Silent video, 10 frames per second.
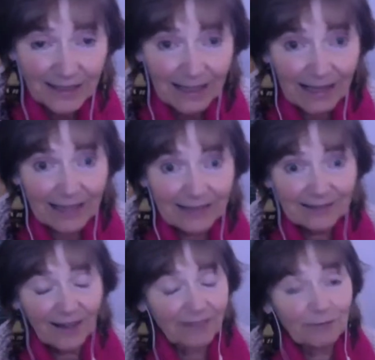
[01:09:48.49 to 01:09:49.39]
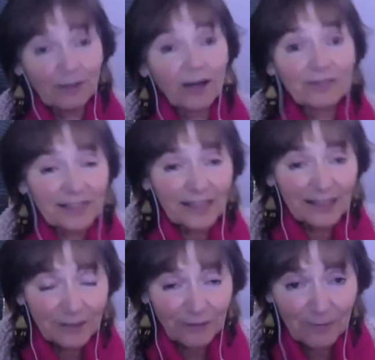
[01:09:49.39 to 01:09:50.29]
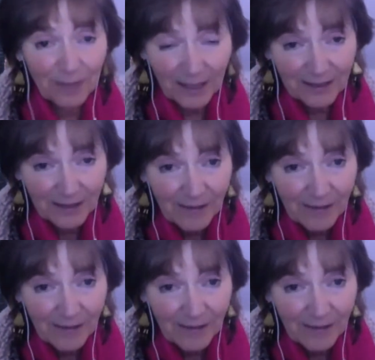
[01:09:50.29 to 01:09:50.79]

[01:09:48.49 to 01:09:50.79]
can. Well, obviously it's from me.